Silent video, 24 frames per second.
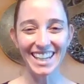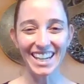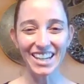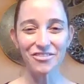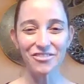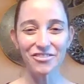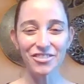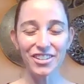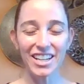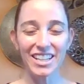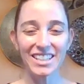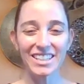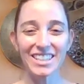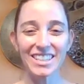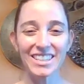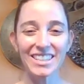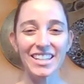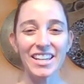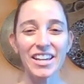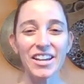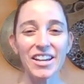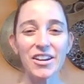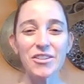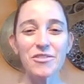Hi,
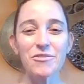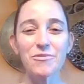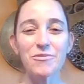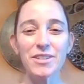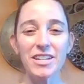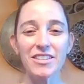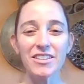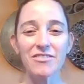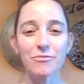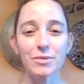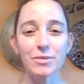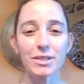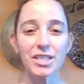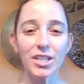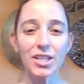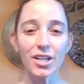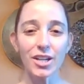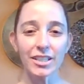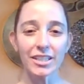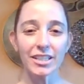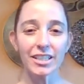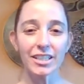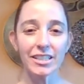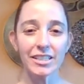friends. We have been
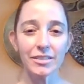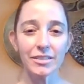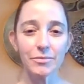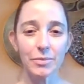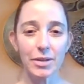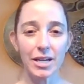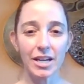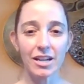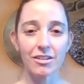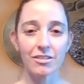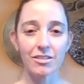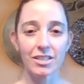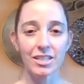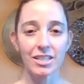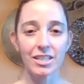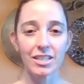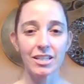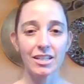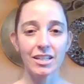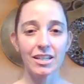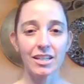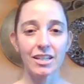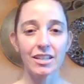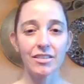talking about
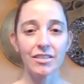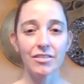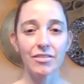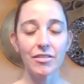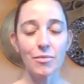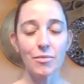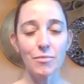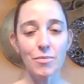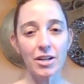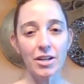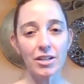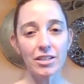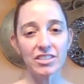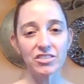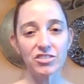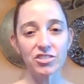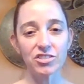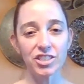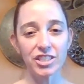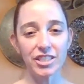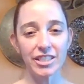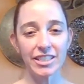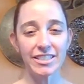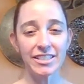American
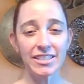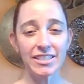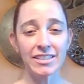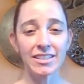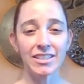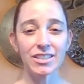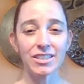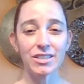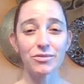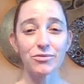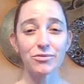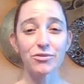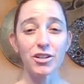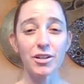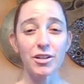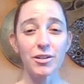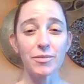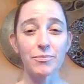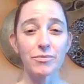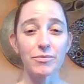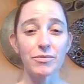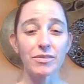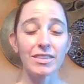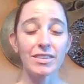traditions
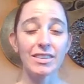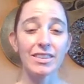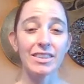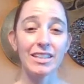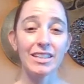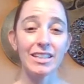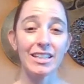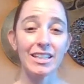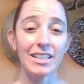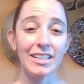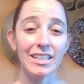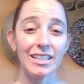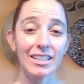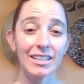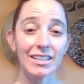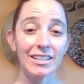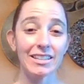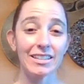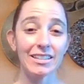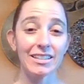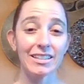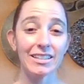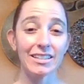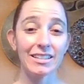from
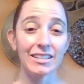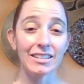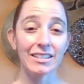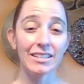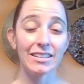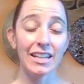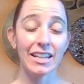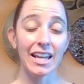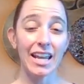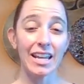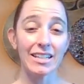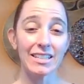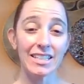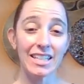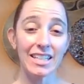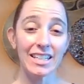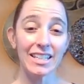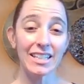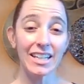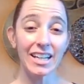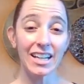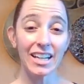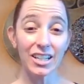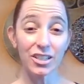the
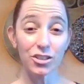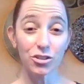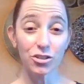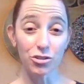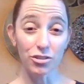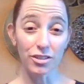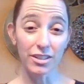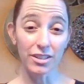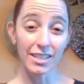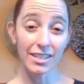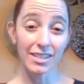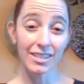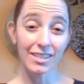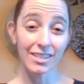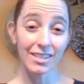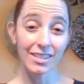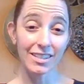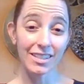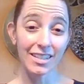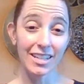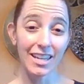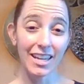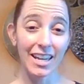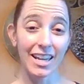
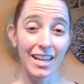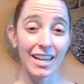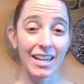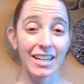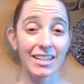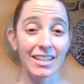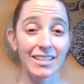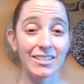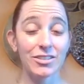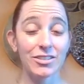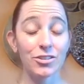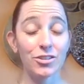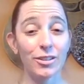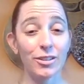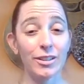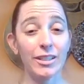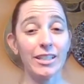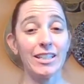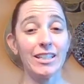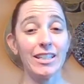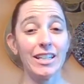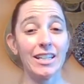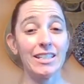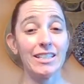1800s and
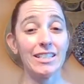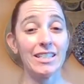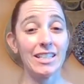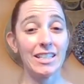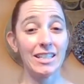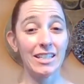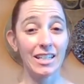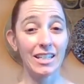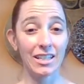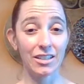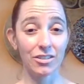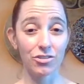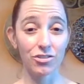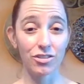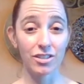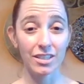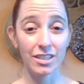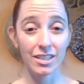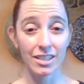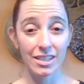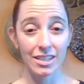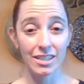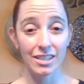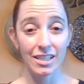early
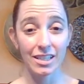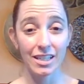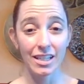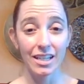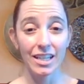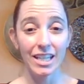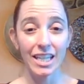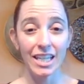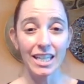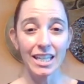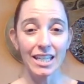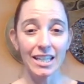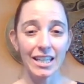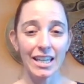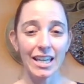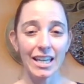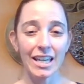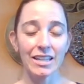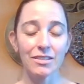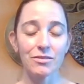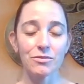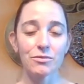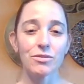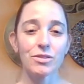1900s.
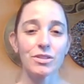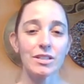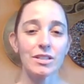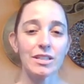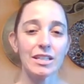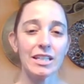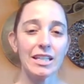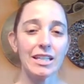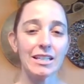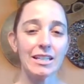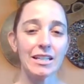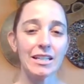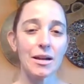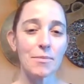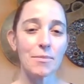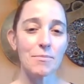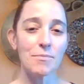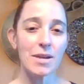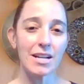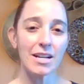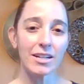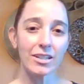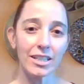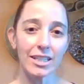And in
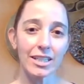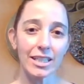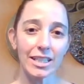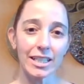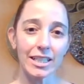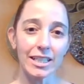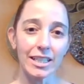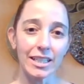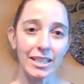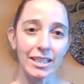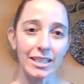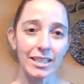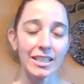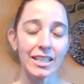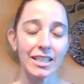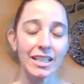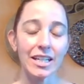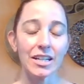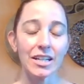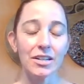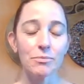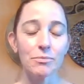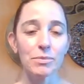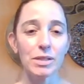America,
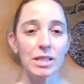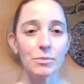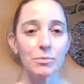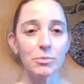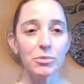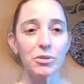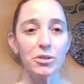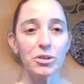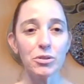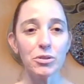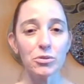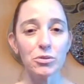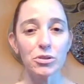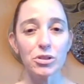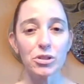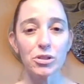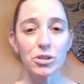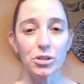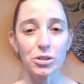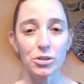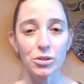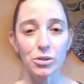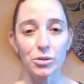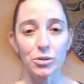people used
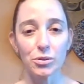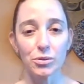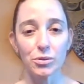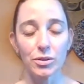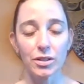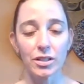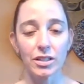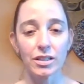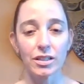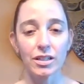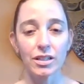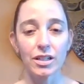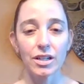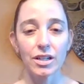to